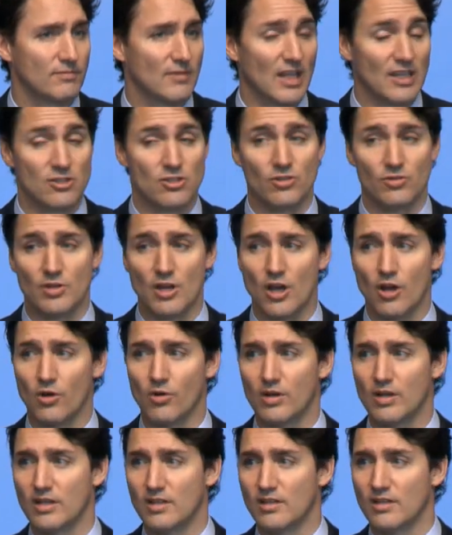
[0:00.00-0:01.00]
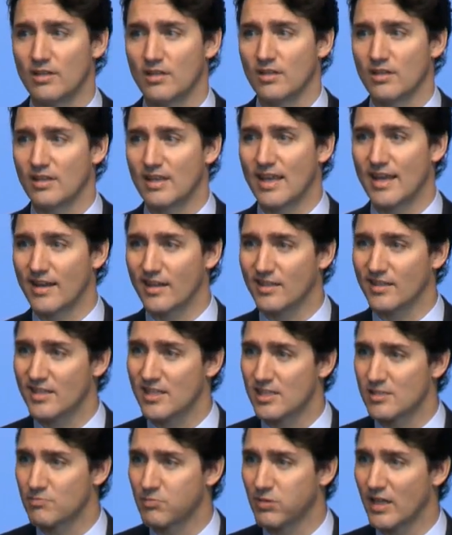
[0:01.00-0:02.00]
As you know, Canada
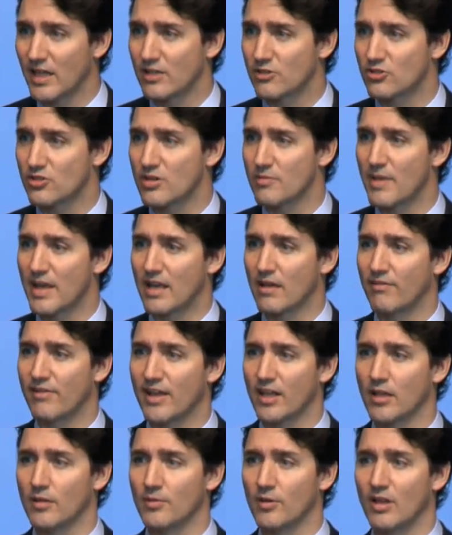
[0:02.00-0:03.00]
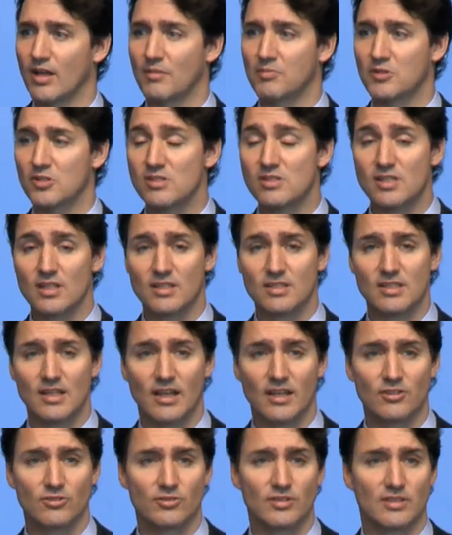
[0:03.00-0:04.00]
has pledged to make available up to
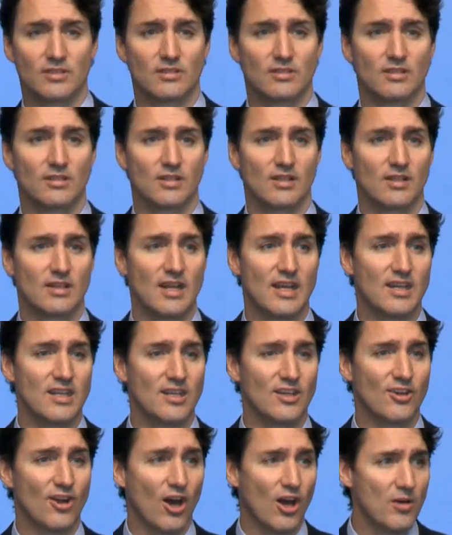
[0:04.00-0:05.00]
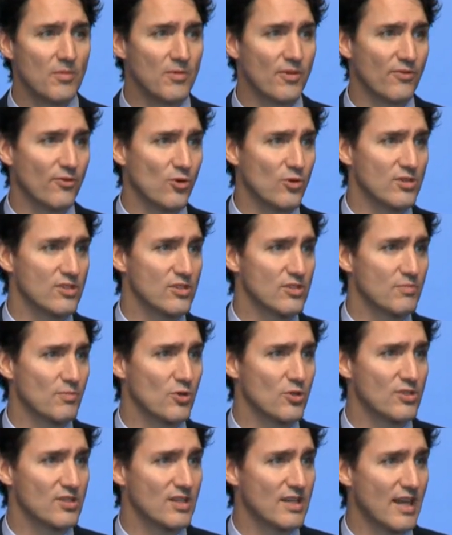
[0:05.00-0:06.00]
600 Canadian Armed Forces
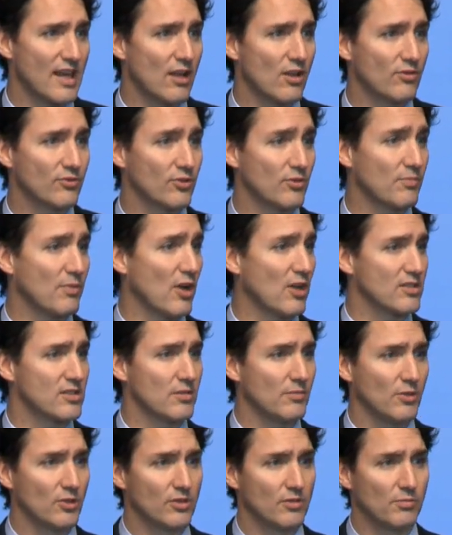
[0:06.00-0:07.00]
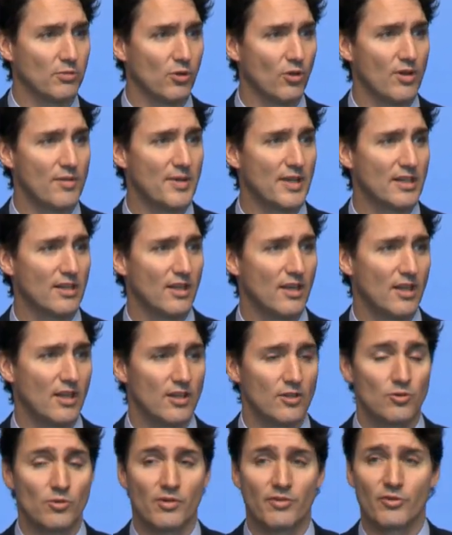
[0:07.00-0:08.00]
personnel for possible deployment
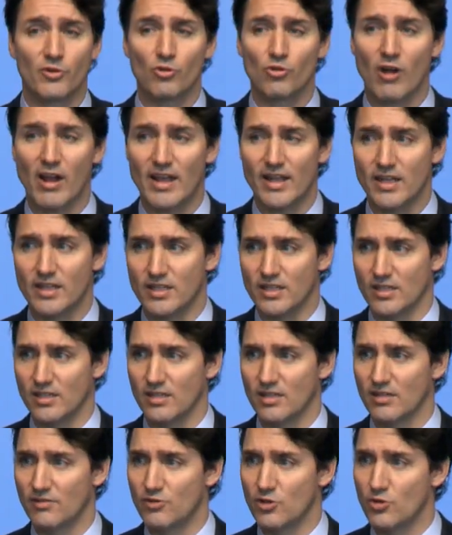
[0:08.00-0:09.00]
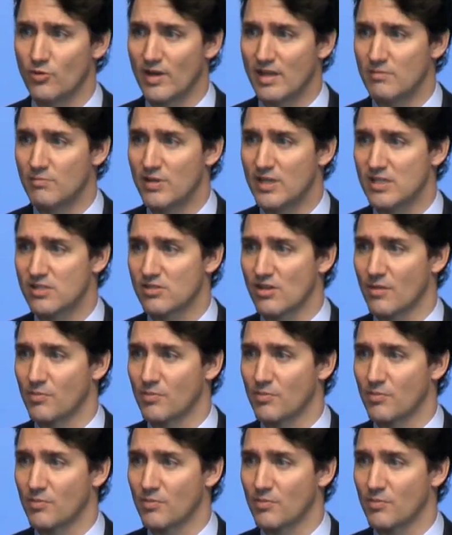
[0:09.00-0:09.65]
to a variety of UN peace